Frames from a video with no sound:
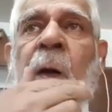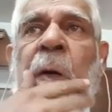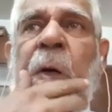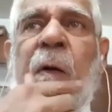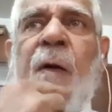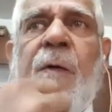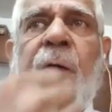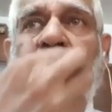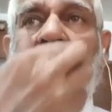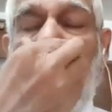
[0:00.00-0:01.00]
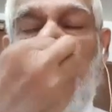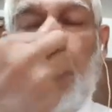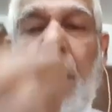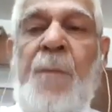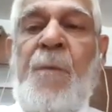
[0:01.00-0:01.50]
not at random,
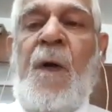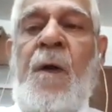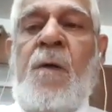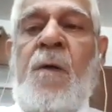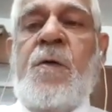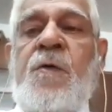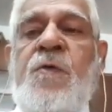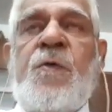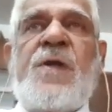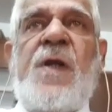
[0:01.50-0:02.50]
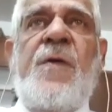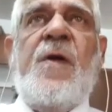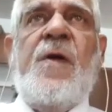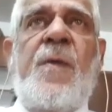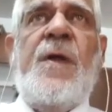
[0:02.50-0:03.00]
not to choose 7
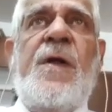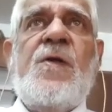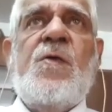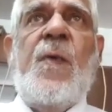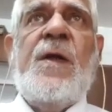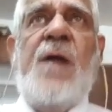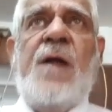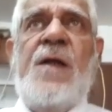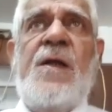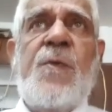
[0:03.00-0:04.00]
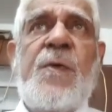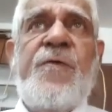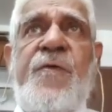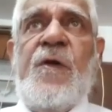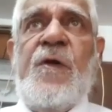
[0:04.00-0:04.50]
remedies, one that deals with
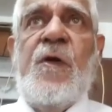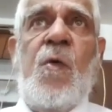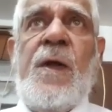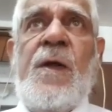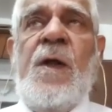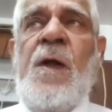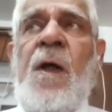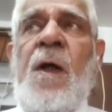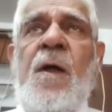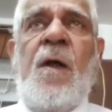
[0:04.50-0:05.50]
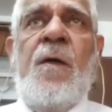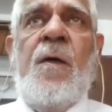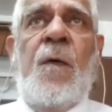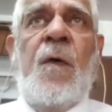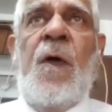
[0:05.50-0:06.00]
fear, one,
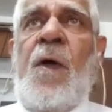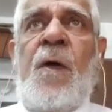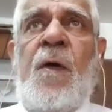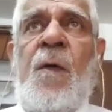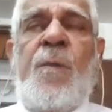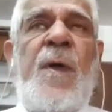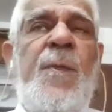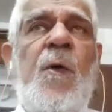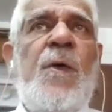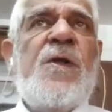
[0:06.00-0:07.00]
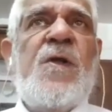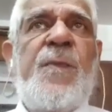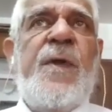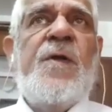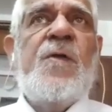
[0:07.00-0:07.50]
no. People will
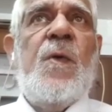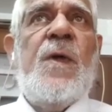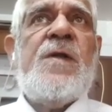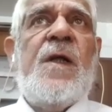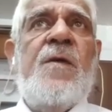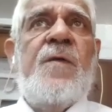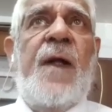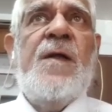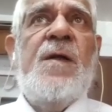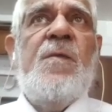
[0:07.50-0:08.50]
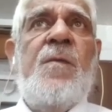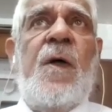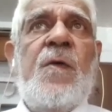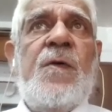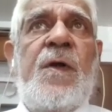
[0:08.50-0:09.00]
speak to us at random
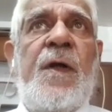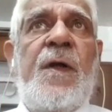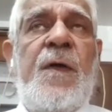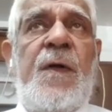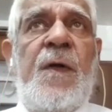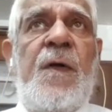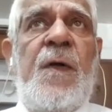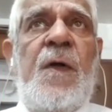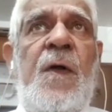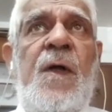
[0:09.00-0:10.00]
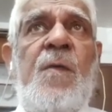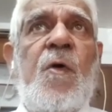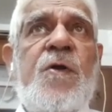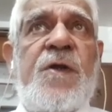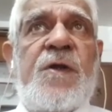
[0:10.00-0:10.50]
about their
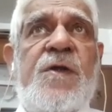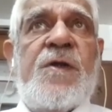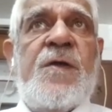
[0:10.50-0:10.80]
emotions.